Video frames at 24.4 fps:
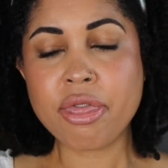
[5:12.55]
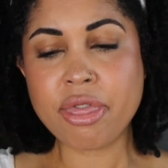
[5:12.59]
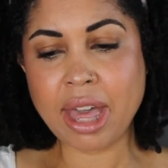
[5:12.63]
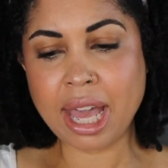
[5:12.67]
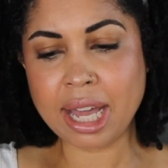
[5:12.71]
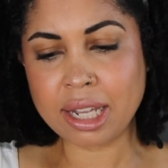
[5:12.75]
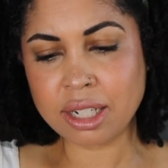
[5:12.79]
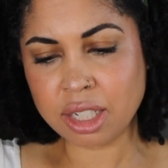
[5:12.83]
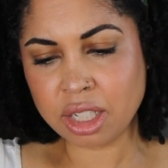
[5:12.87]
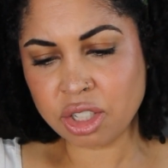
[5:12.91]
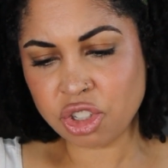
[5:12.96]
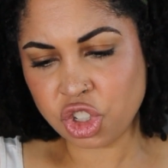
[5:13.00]

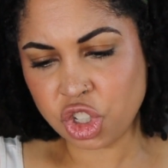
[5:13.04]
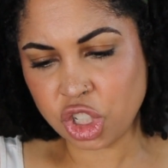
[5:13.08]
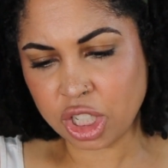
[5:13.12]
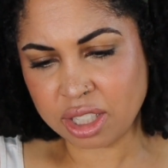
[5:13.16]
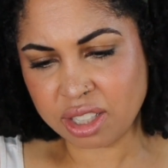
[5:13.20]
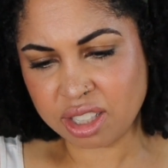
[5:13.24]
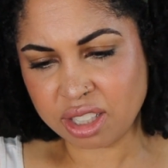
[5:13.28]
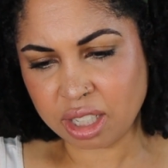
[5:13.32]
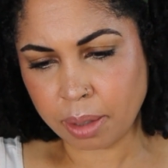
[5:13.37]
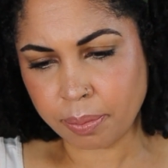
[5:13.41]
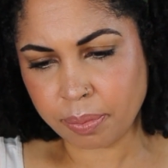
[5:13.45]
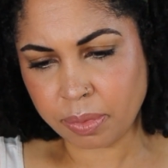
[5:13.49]
that is
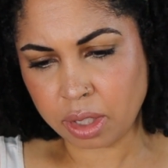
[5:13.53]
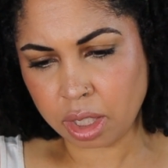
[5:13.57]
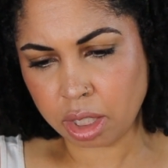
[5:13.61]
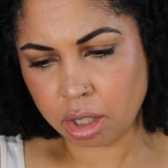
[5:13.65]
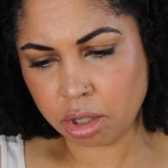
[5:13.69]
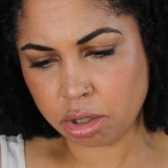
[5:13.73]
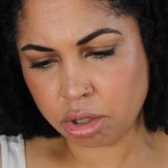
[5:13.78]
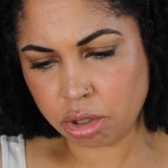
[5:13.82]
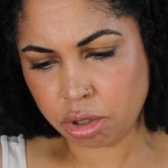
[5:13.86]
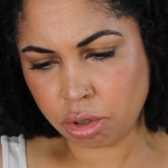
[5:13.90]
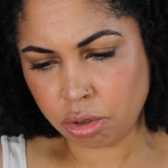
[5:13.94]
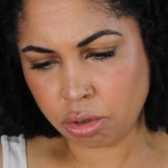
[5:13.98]
just
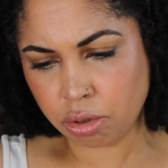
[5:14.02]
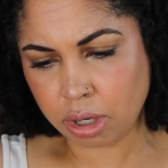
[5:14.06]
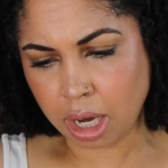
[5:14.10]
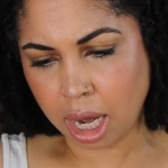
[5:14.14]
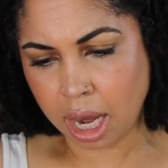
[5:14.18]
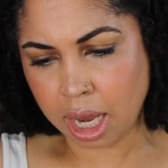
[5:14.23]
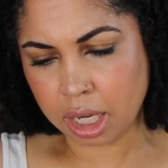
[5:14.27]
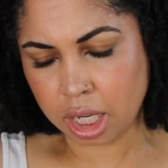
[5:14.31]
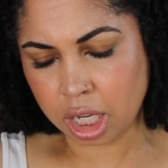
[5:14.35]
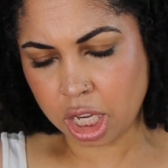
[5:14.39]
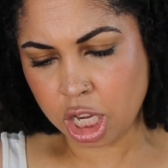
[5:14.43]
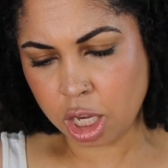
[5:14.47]
something to
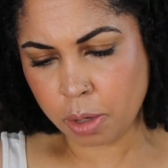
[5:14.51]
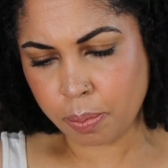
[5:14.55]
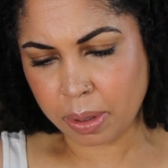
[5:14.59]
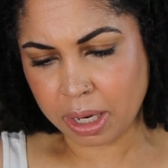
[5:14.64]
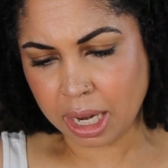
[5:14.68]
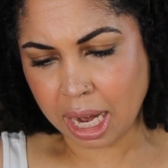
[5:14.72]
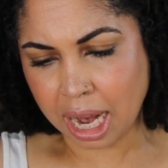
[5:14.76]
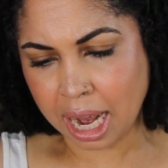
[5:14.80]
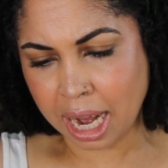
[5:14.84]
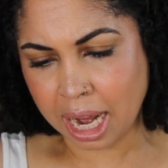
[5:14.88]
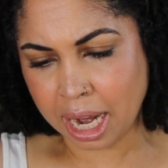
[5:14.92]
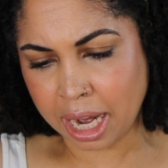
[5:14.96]
kind of keep
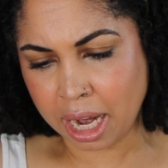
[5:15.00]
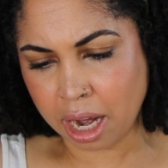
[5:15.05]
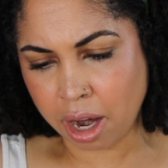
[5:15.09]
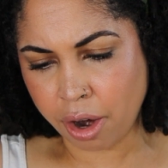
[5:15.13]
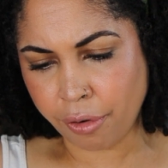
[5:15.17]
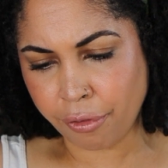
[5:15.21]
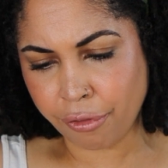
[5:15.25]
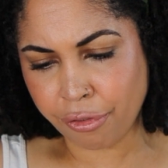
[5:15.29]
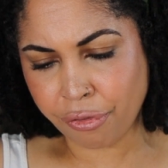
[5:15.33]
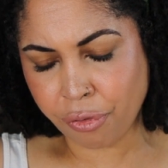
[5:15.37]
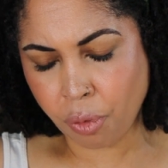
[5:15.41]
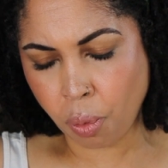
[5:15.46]
an eye
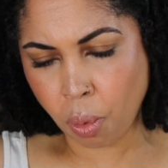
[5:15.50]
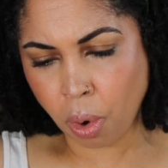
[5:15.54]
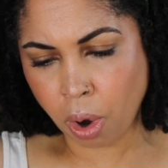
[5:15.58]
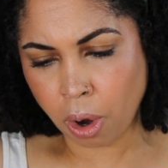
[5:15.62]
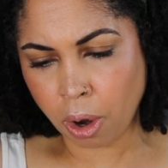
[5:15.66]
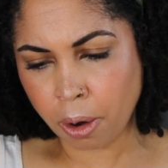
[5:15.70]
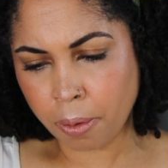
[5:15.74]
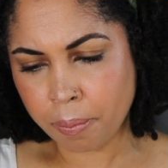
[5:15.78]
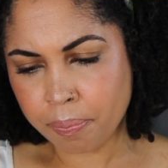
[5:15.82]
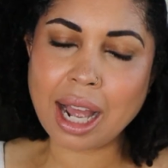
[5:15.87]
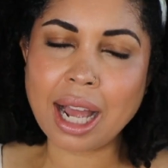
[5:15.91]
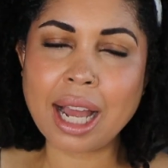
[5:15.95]
out
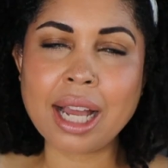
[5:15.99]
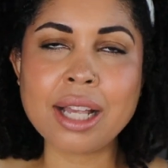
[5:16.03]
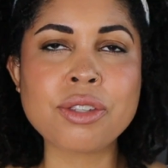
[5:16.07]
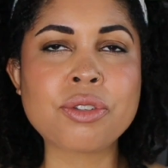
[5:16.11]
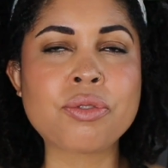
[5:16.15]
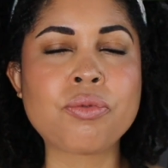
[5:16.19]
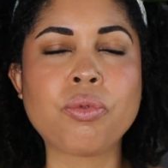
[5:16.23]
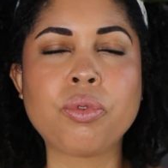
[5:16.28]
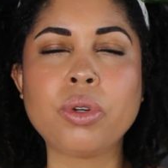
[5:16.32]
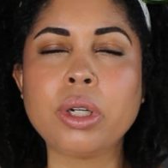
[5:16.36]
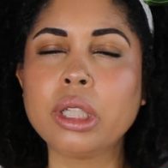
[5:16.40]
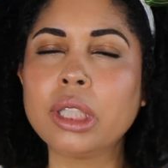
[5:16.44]
for. I
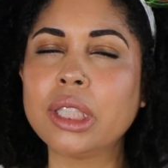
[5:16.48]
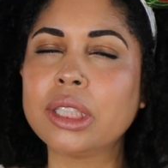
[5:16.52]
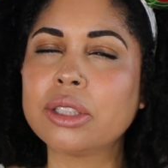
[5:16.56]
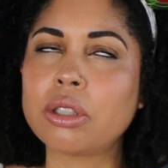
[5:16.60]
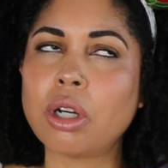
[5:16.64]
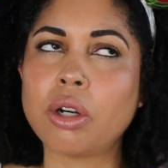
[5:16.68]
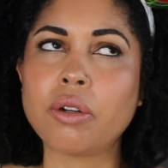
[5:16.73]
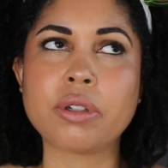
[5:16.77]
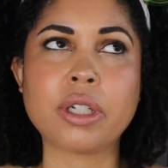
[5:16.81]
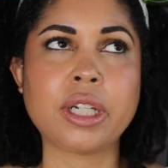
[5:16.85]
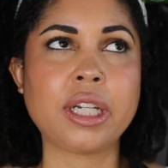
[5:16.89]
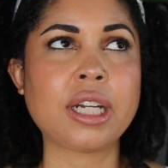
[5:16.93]
really
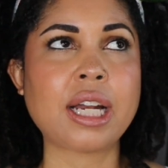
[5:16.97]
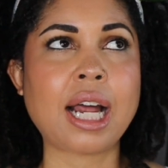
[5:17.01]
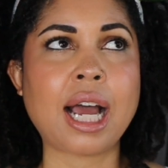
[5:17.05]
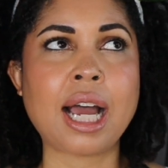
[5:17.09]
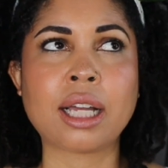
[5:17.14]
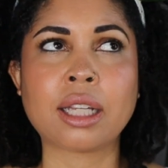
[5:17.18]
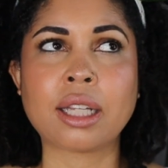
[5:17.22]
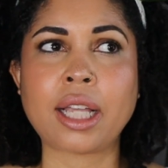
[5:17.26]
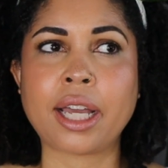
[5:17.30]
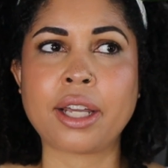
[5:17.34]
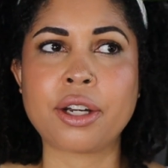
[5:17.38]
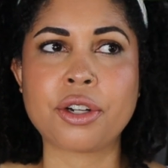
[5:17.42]
don't need
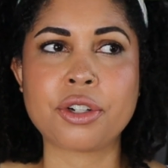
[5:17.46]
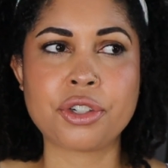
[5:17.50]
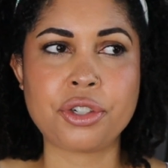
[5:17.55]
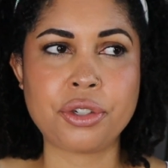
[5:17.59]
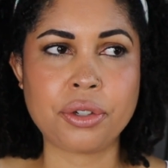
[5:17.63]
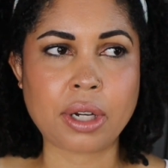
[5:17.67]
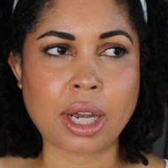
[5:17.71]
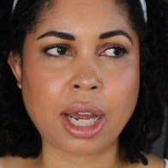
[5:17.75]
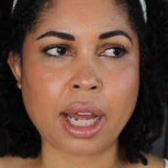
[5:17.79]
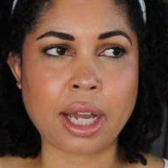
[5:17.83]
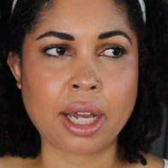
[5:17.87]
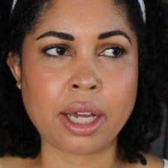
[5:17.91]
highlighters, you
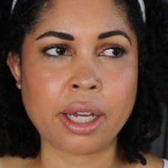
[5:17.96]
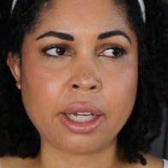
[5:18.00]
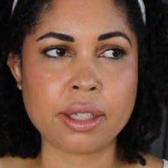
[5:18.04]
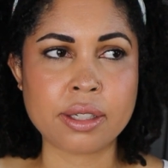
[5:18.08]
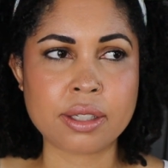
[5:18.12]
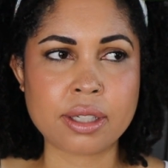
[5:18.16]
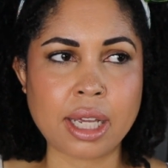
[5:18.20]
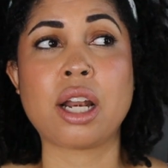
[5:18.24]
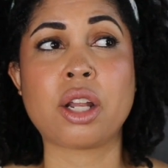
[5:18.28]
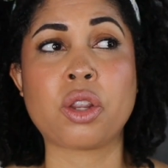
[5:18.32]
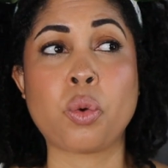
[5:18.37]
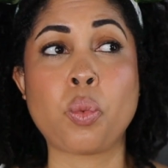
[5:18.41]

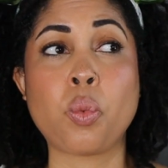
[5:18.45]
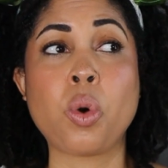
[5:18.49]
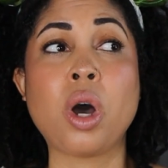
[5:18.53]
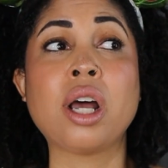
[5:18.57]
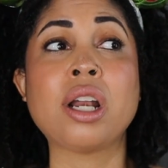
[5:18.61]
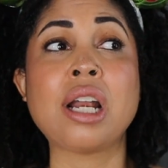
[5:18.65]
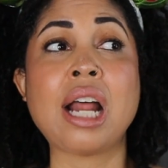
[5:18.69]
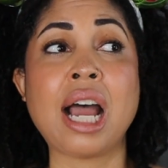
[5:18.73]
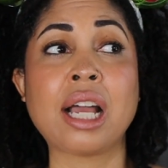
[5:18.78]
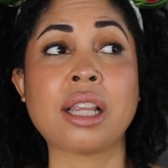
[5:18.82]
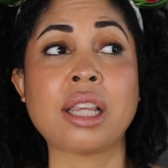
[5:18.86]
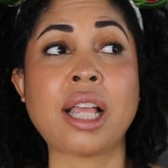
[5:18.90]
guys. The
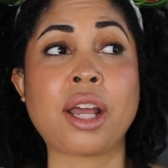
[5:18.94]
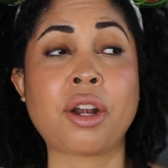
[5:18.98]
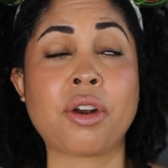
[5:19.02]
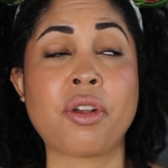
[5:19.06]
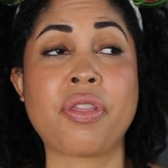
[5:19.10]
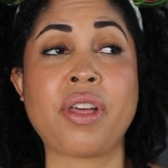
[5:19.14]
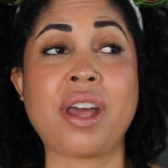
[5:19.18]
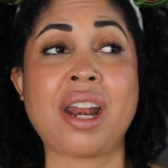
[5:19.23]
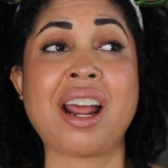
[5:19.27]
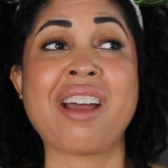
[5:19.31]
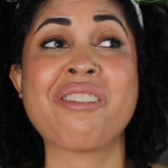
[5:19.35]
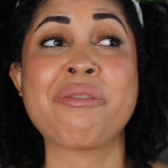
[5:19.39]
one highlighter
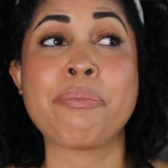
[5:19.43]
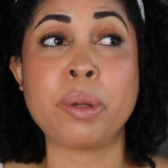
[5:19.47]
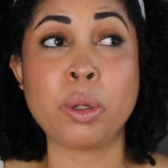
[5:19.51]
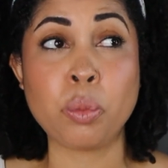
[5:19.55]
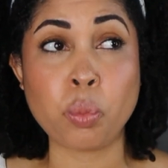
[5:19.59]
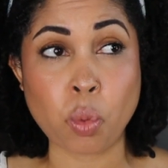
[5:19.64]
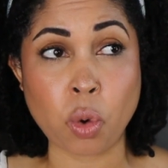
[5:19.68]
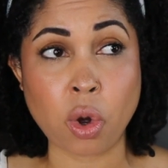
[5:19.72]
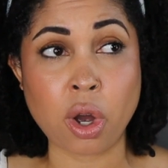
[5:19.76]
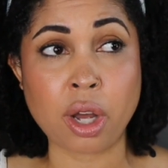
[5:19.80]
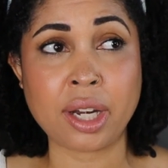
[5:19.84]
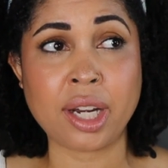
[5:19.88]
that I've been
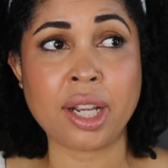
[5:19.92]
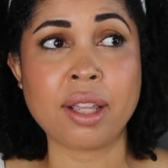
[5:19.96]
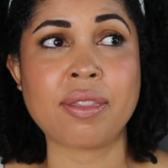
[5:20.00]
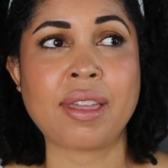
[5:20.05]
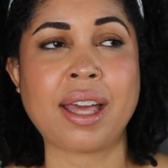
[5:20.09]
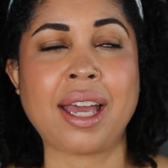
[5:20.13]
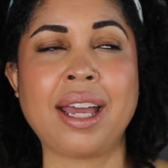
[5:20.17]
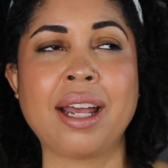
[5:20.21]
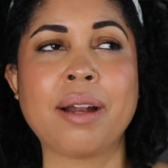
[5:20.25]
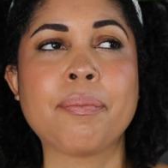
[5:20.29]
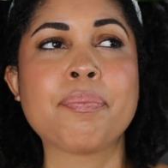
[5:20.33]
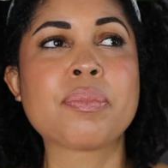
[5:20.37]
wanting
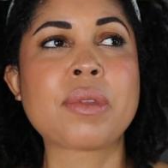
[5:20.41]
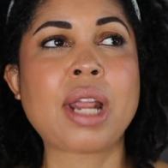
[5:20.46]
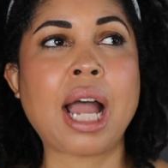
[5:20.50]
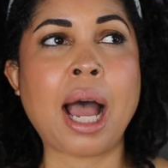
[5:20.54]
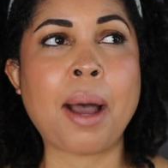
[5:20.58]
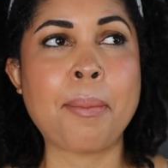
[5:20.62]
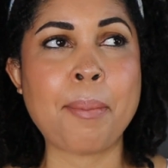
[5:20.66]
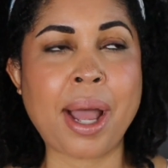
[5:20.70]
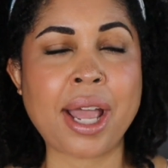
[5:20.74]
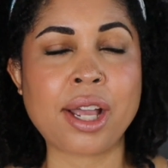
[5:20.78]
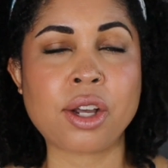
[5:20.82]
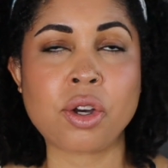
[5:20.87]
that
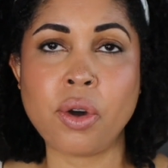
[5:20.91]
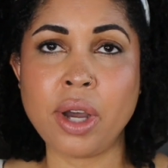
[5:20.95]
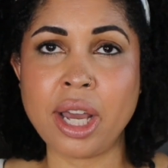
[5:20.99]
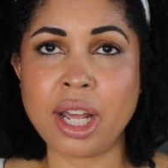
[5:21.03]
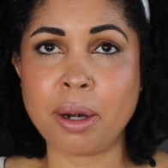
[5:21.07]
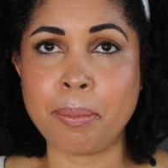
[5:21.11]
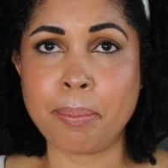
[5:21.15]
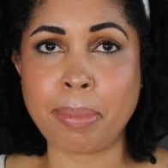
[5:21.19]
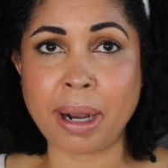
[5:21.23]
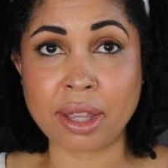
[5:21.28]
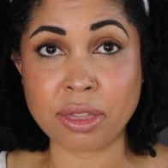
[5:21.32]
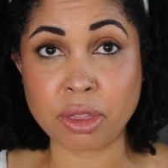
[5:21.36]
I might go ahead
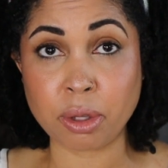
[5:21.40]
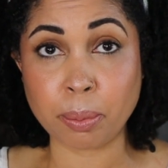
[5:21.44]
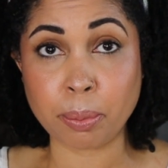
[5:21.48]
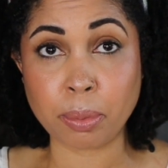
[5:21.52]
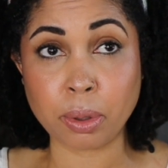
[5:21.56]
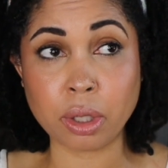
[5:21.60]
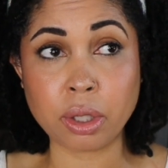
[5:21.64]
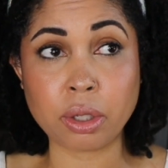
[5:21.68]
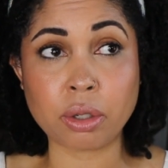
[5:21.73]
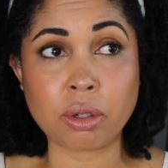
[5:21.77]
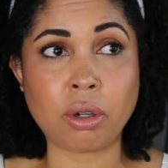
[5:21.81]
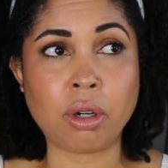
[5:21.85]
and bite the
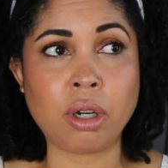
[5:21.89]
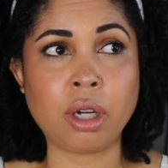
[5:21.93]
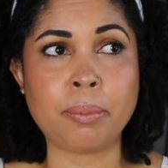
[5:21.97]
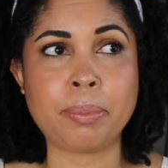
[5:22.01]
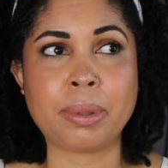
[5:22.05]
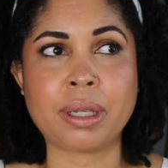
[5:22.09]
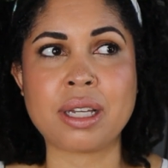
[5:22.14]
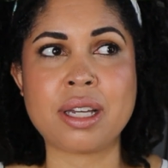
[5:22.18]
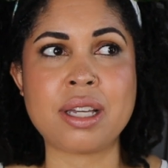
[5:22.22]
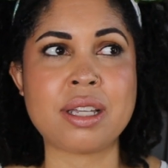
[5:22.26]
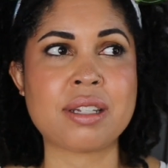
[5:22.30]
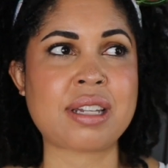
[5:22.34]
bullet on
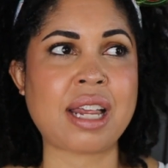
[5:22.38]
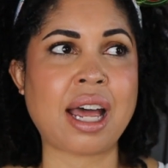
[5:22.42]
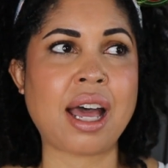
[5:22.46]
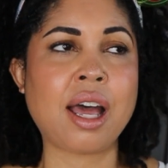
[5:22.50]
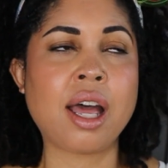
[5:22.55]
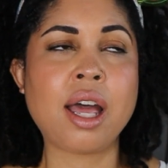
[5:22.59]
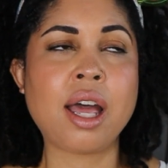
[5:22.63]
because